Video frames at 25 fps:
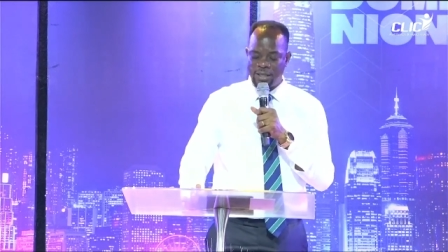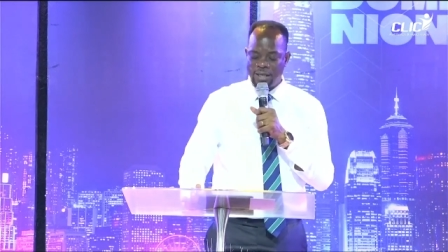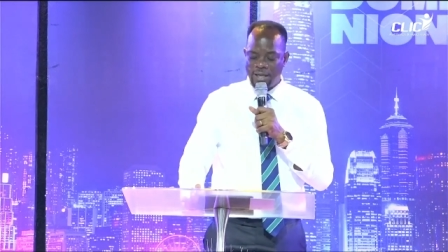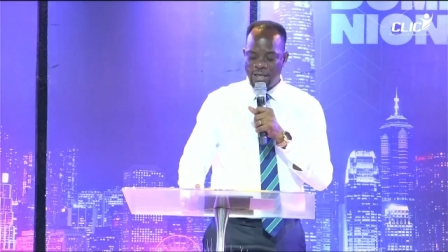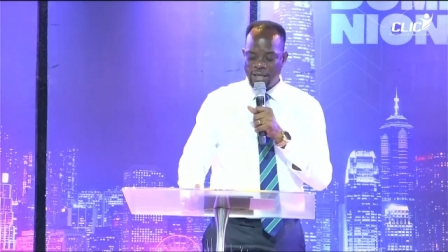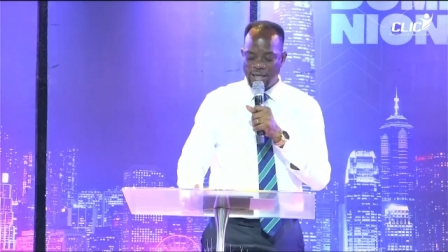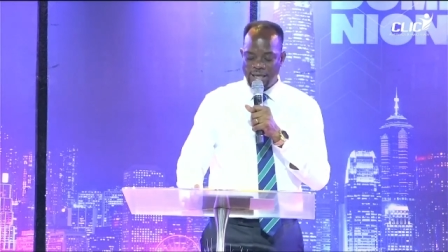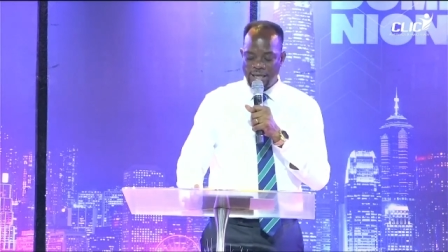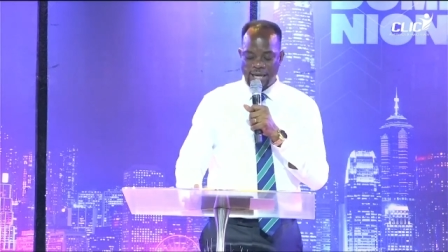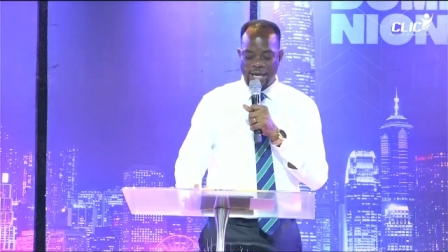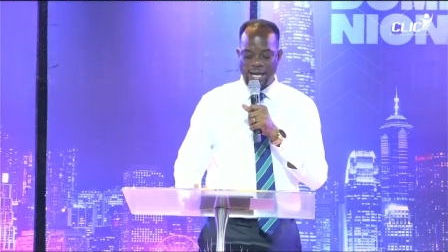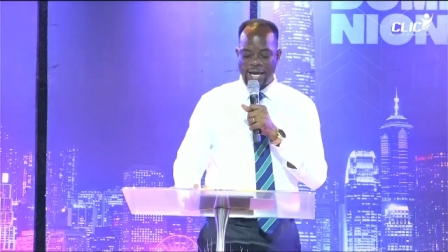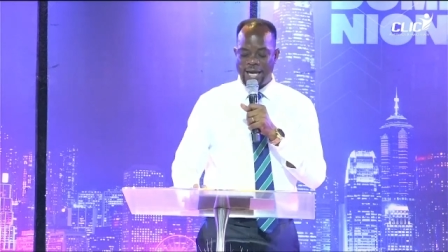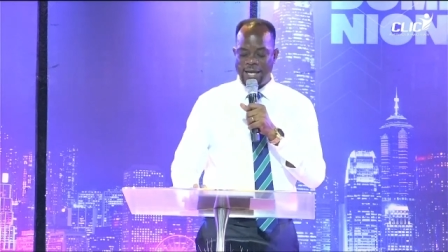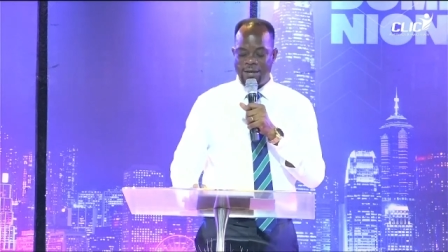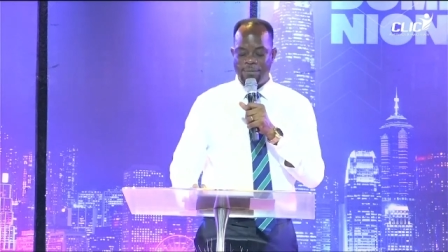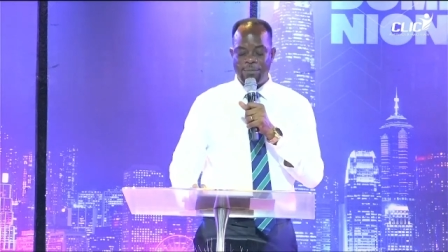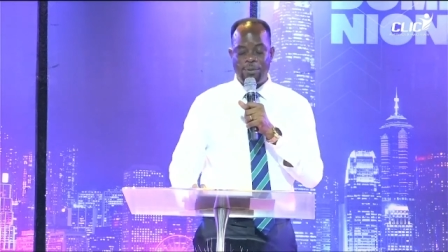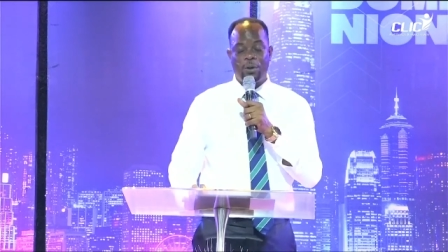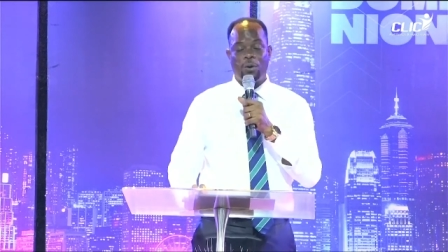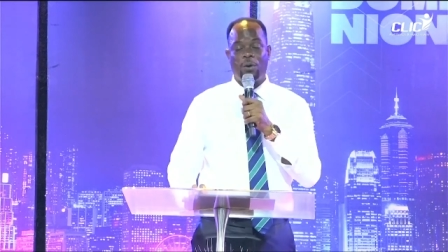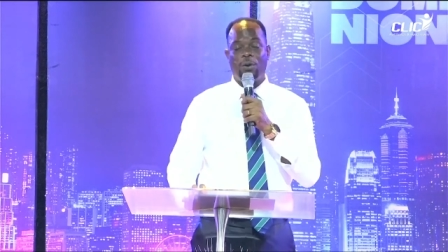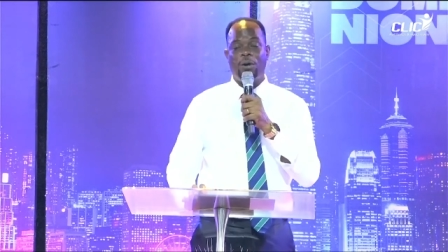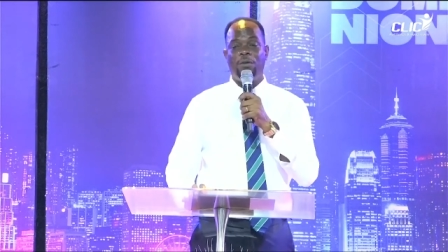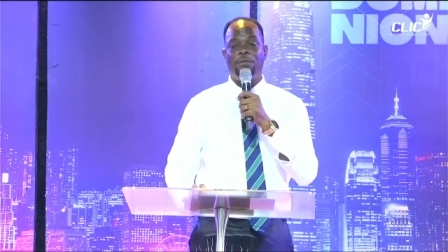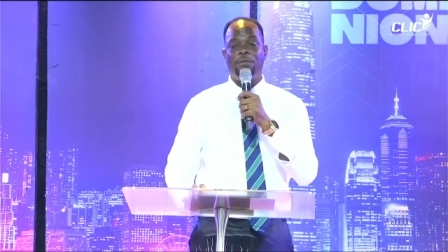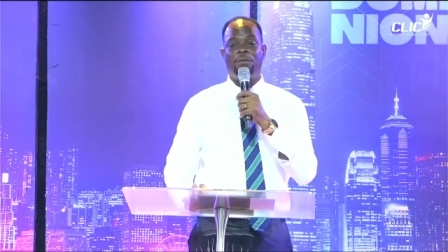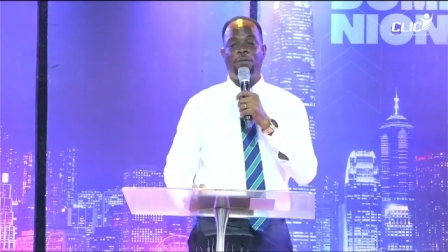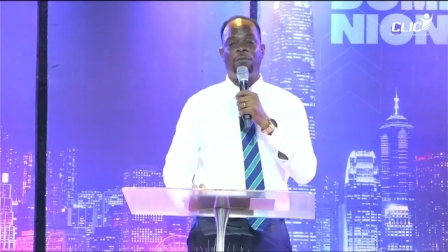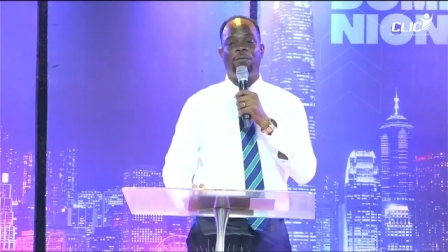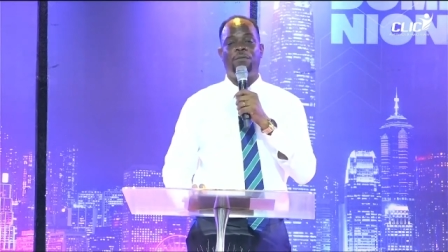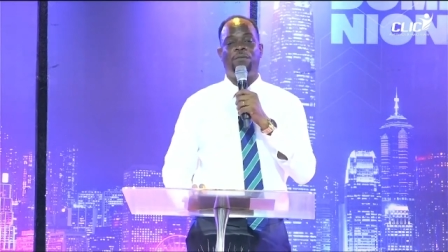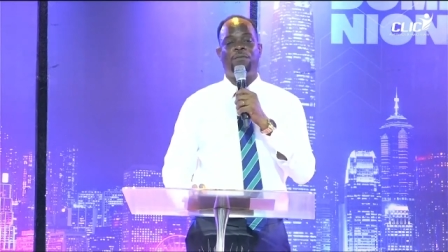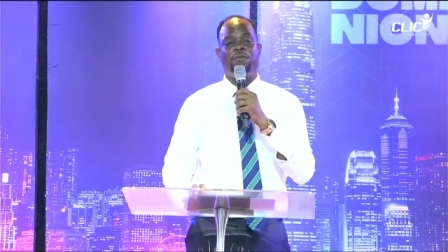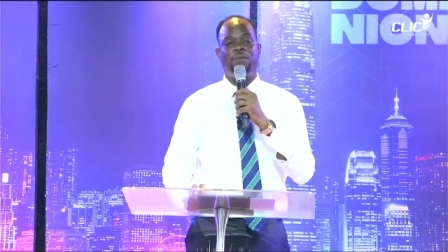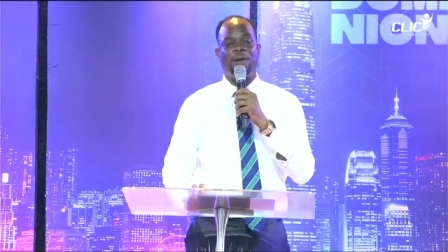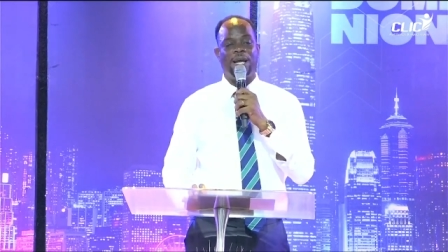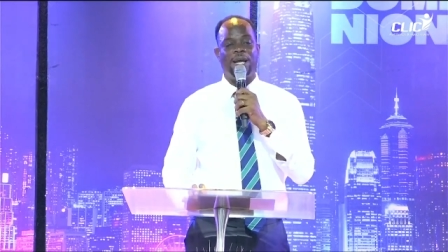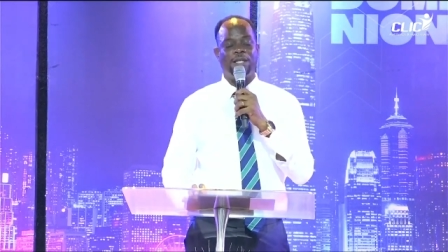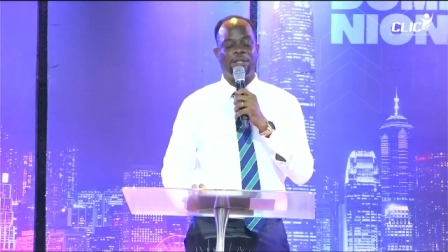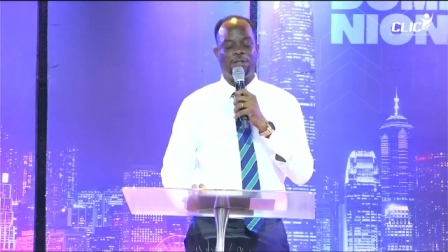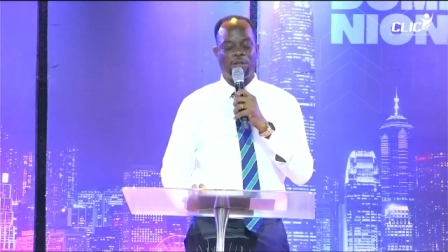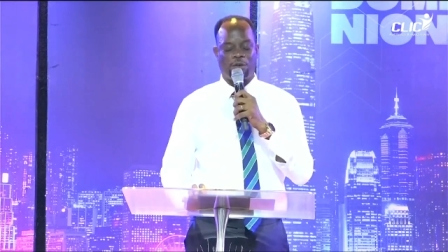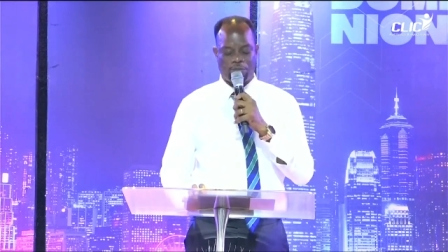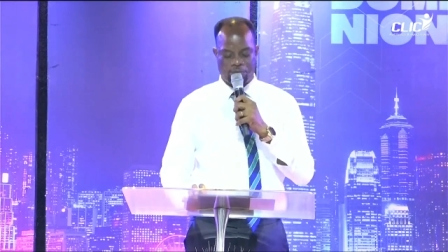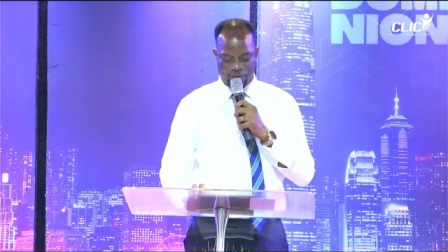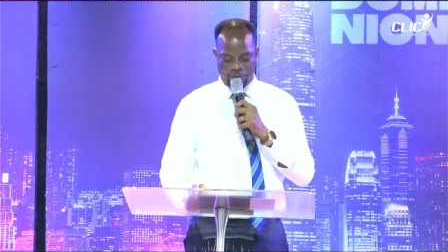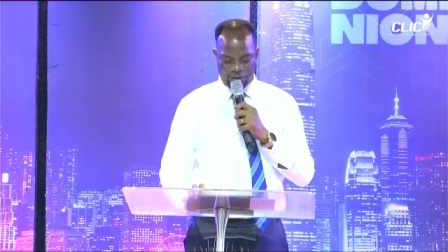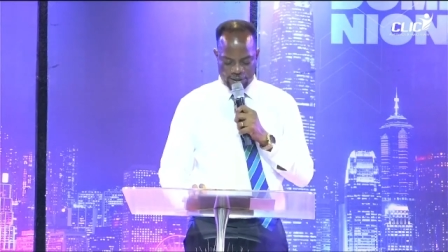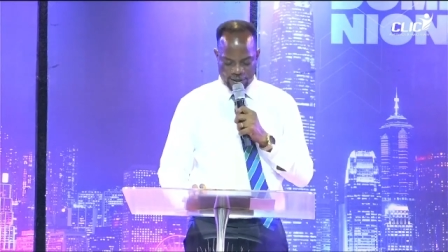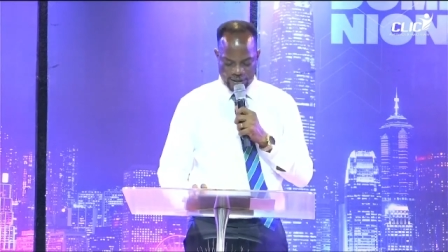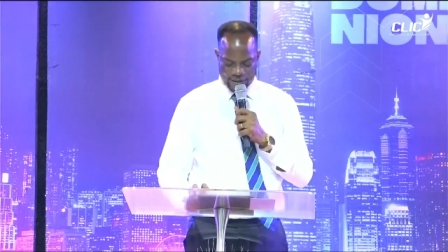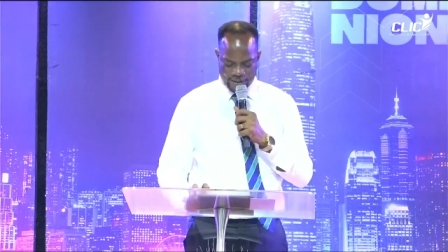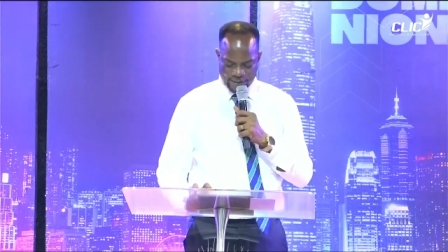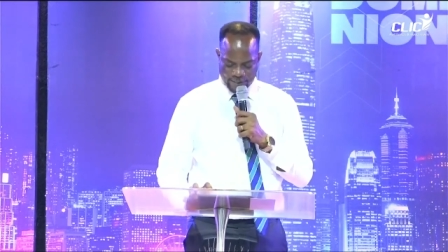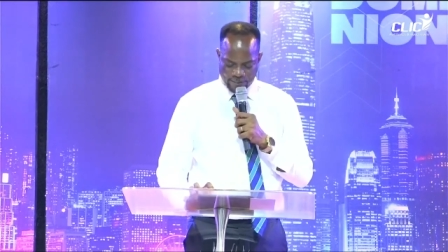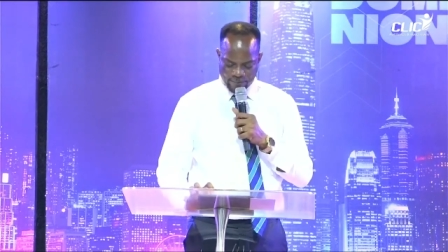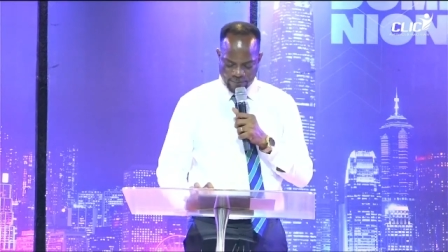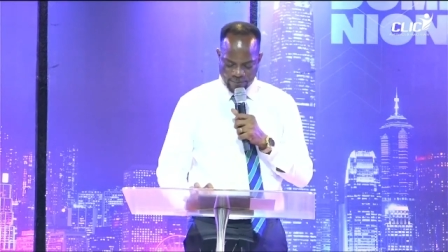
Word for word: The enemy only fights your praise.